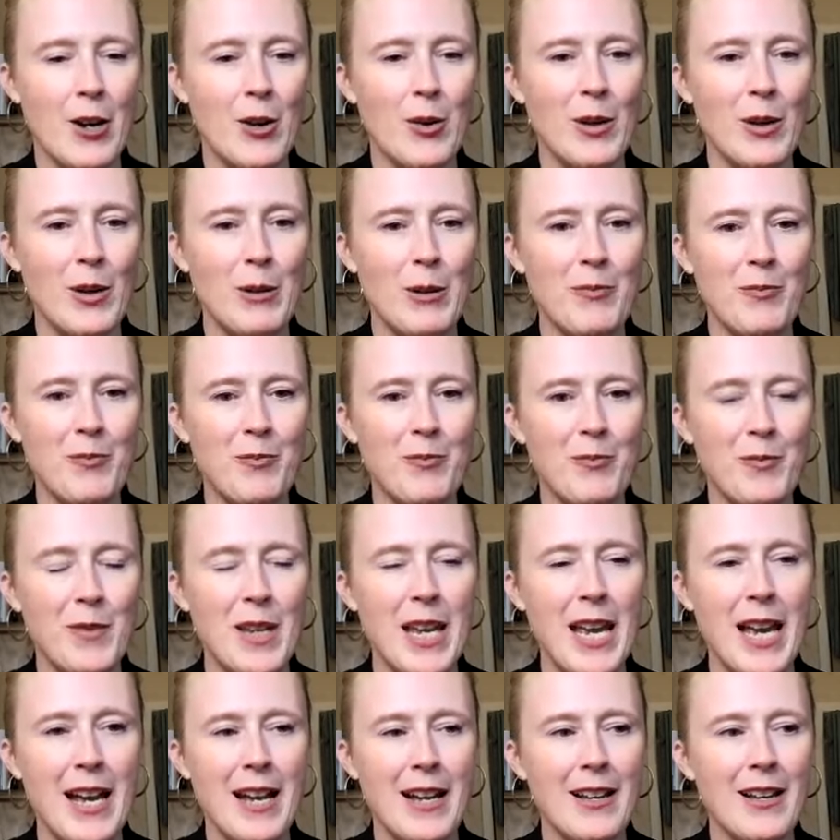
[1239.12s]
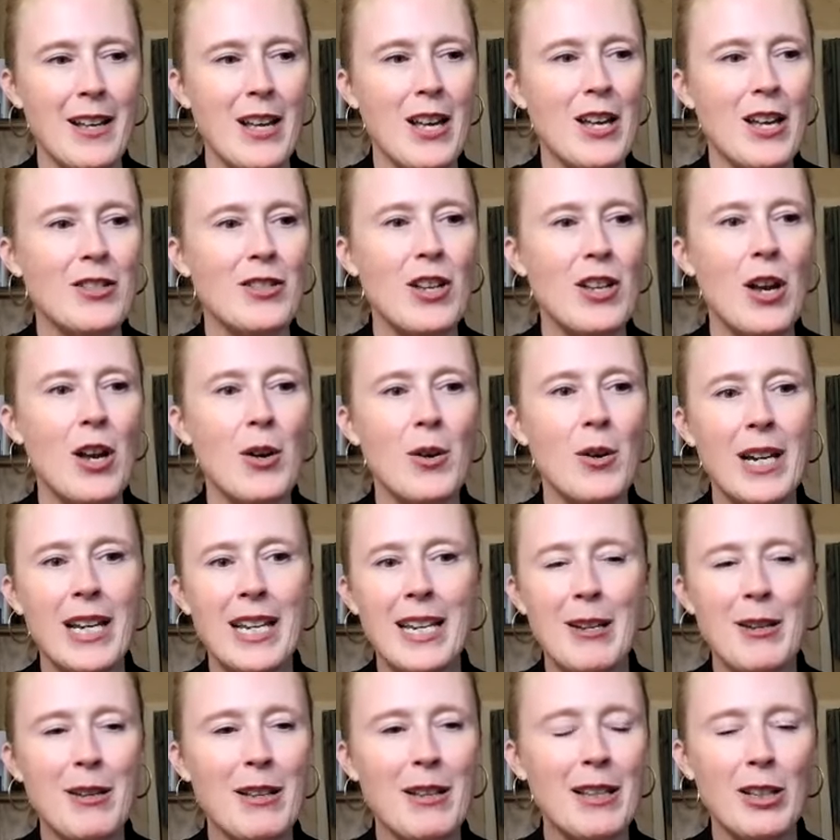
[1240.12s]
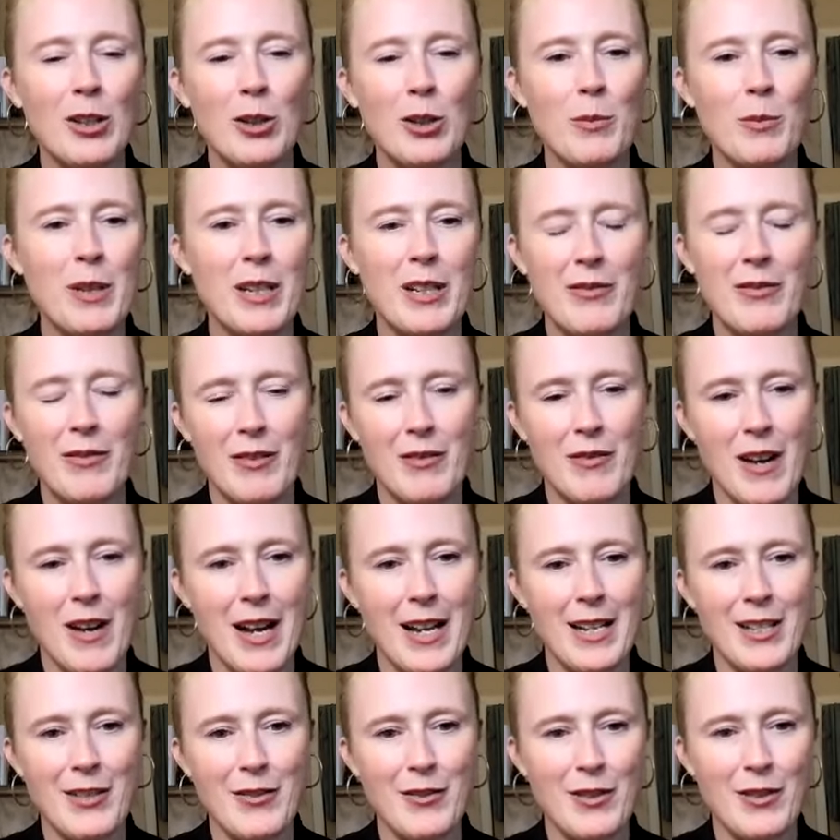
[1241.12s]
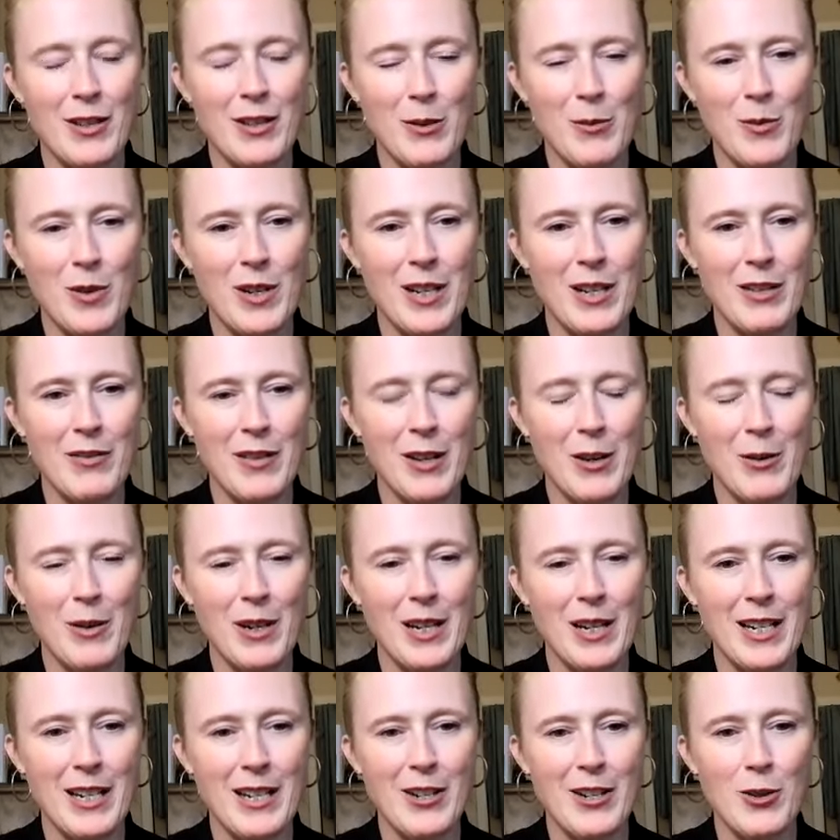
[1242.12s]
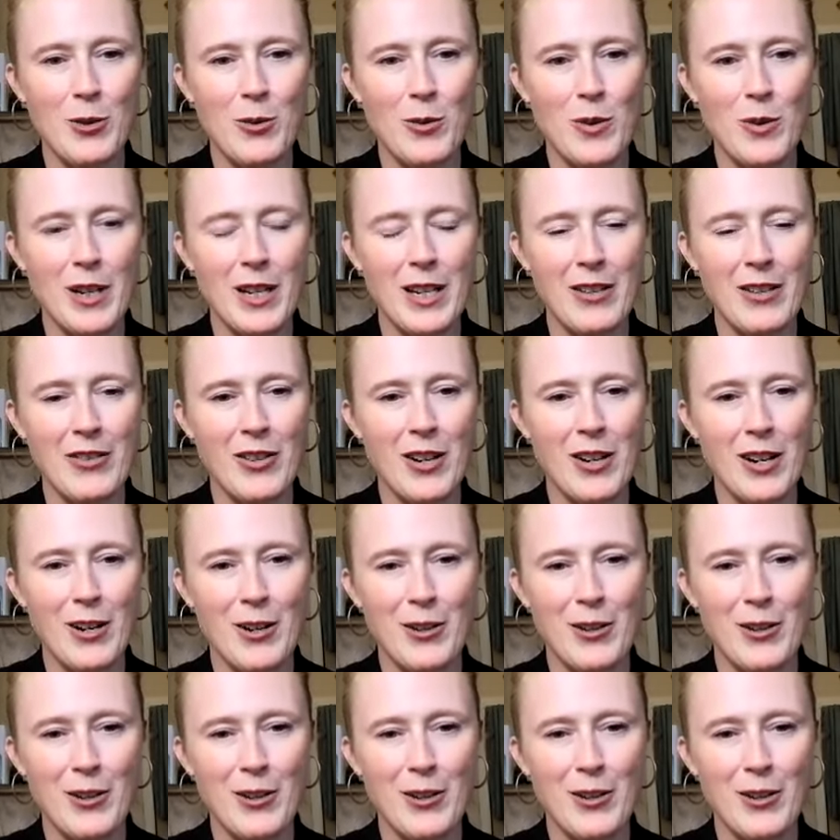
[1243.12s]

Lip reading: So yeah. So any little bit of advice for someone if they were going to do one on their